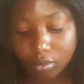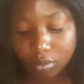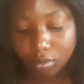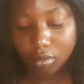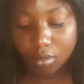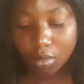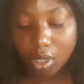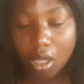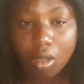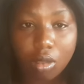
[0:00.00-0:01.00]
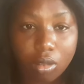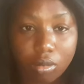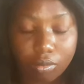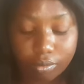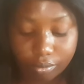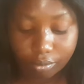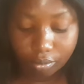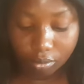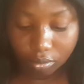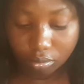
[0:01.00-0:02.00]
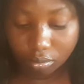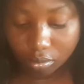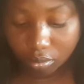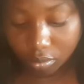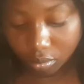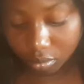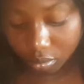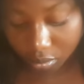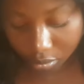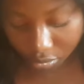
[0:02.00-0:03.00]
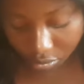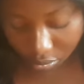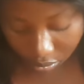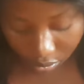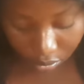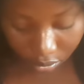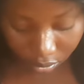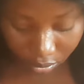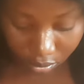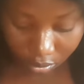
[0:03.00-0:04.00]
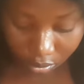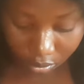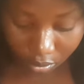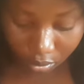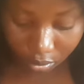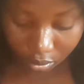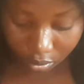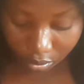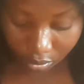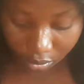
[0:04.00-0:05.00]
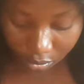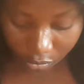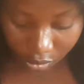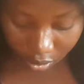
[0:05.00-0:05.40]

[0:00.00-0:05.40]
(no one is talking)